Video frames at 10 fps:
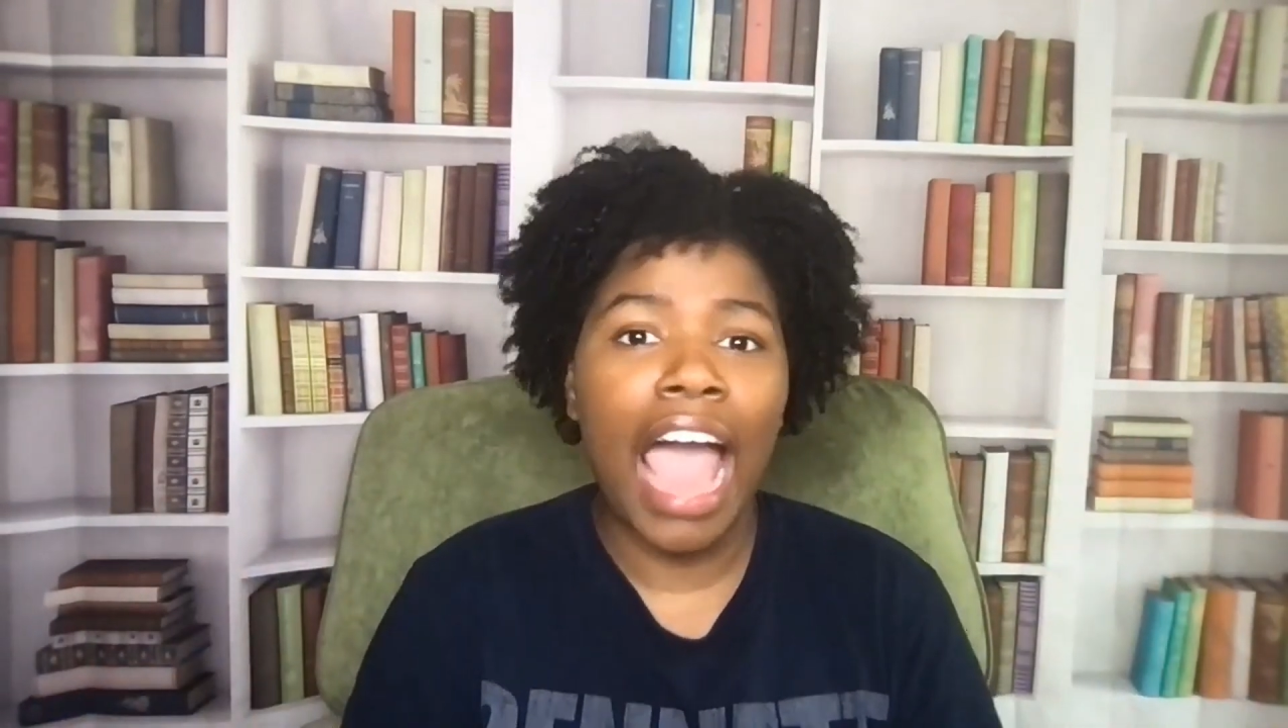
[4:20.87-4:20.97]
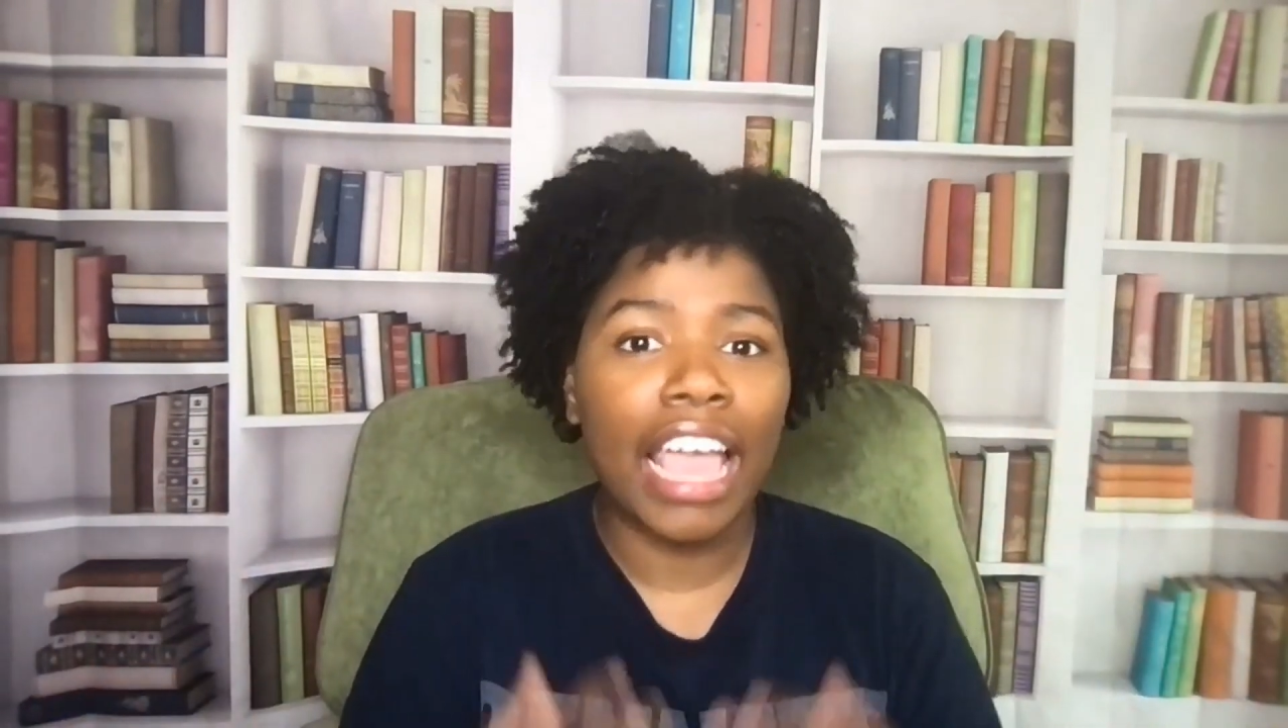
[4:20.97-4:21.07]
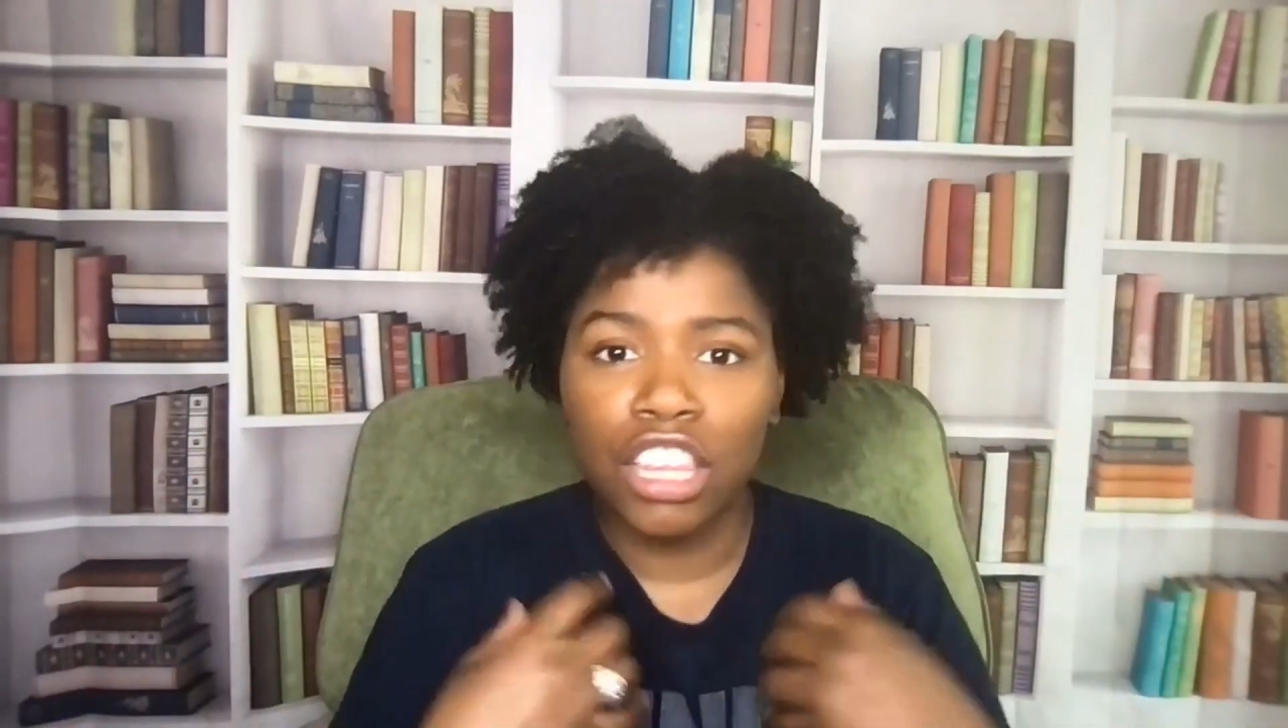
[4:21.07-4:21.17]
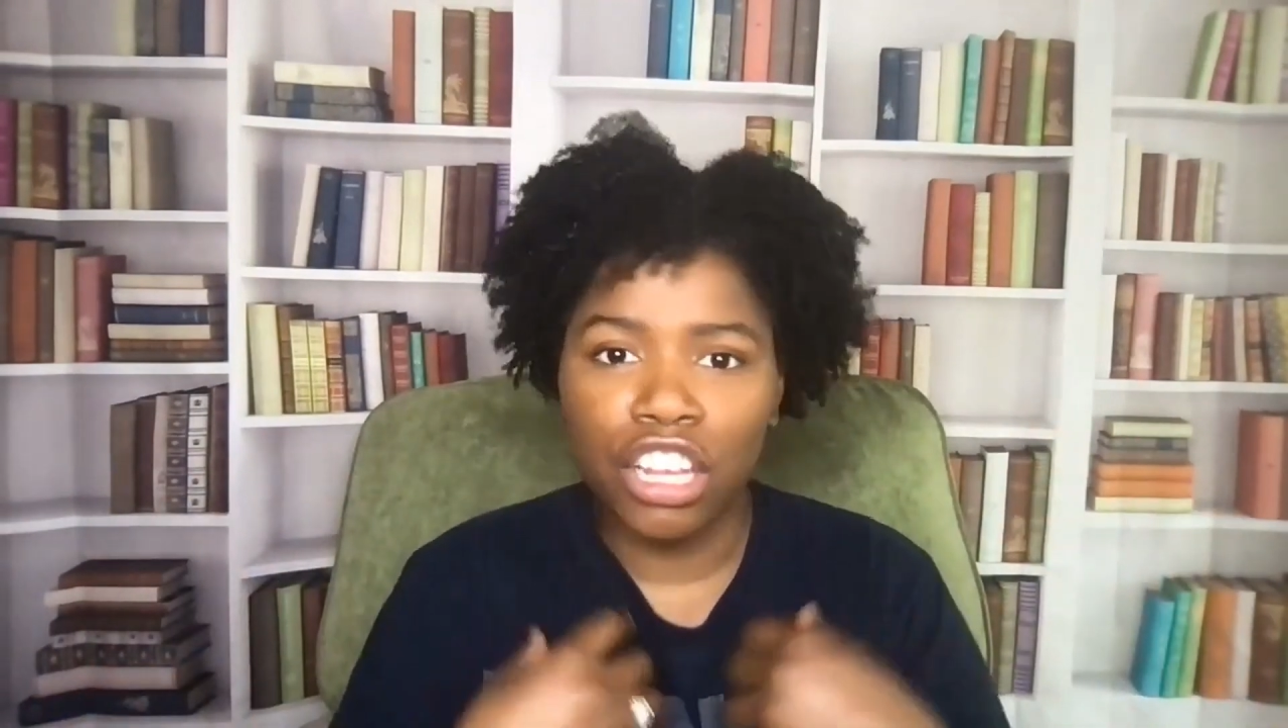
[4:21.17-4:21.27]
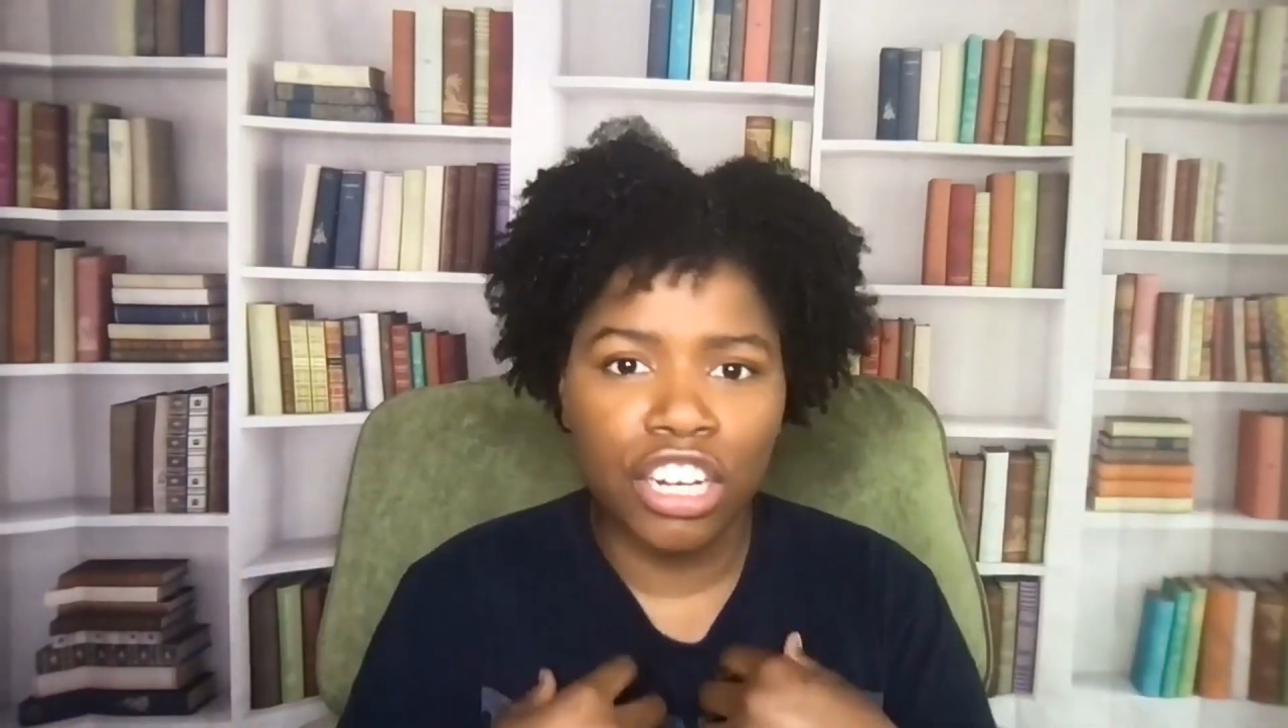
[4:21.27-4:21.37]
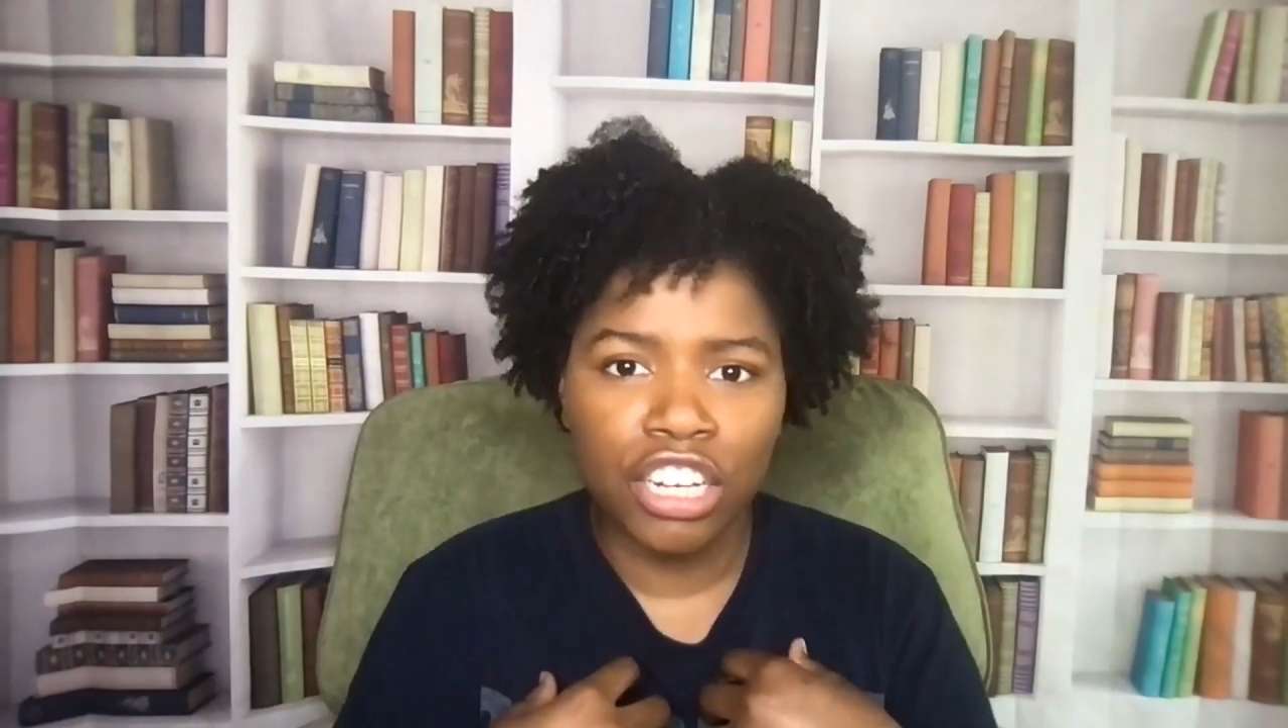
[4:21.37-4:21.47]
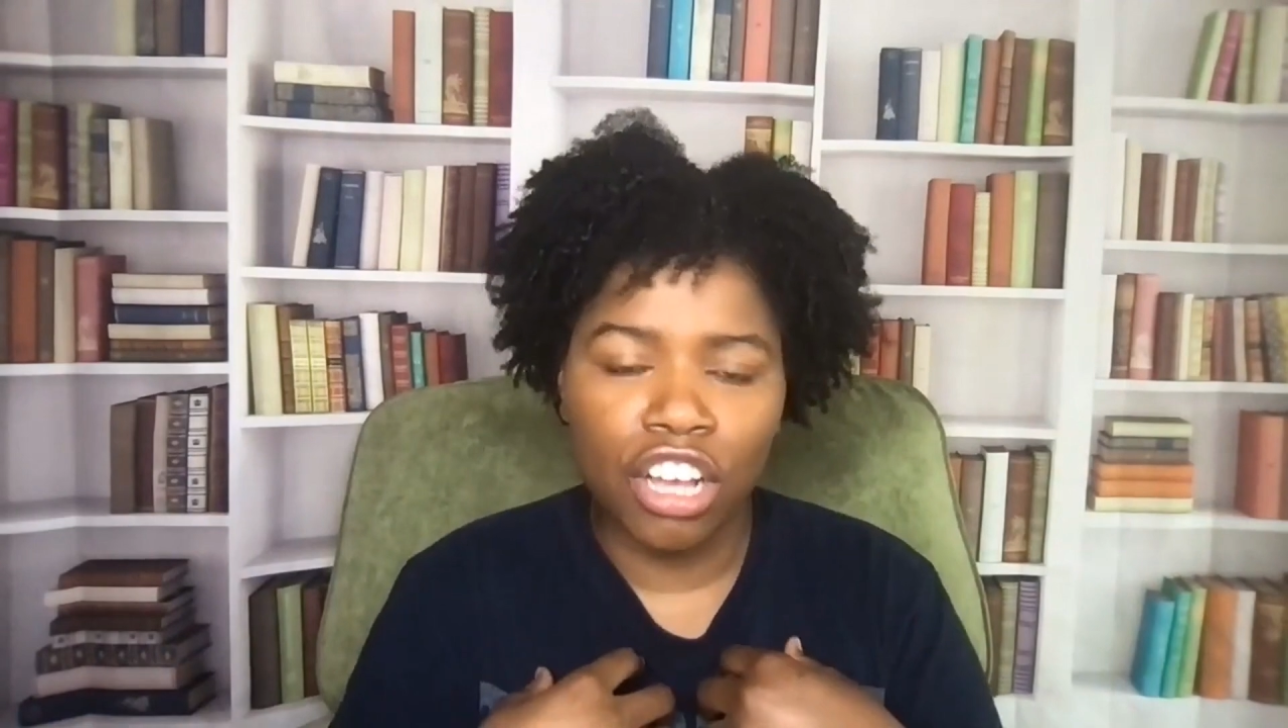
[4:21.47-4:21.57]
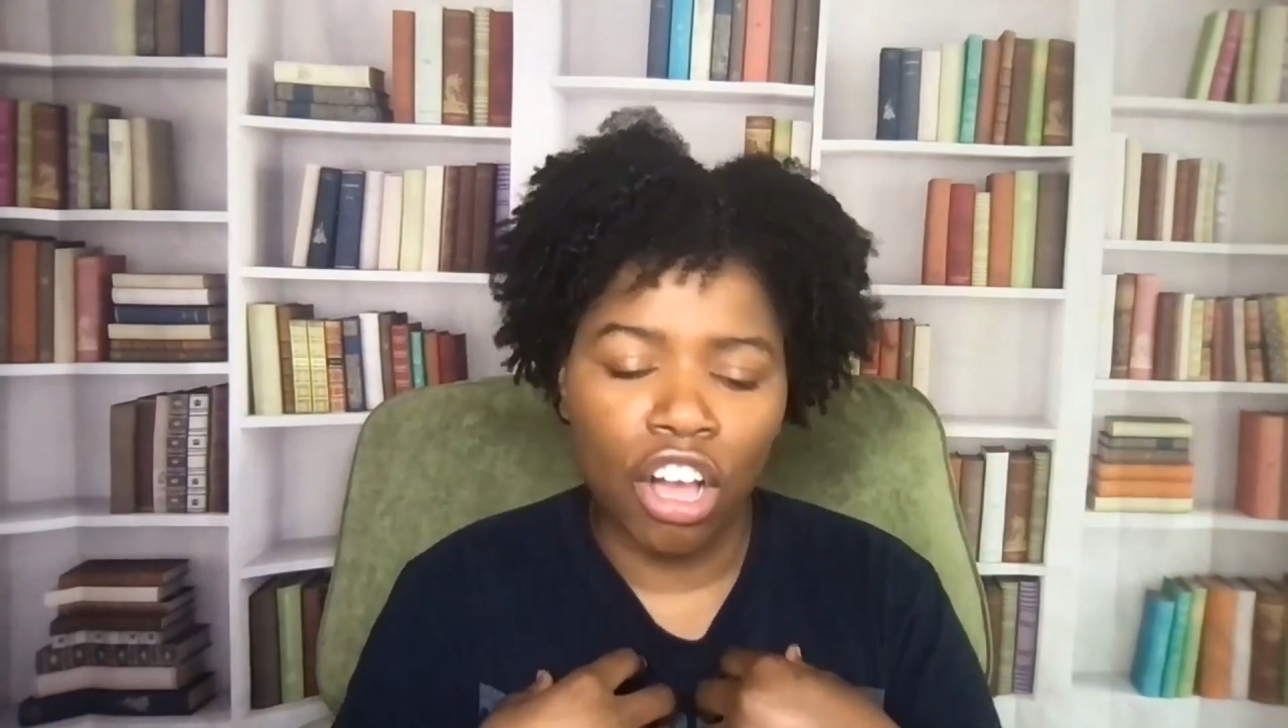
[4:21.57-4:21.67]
I learned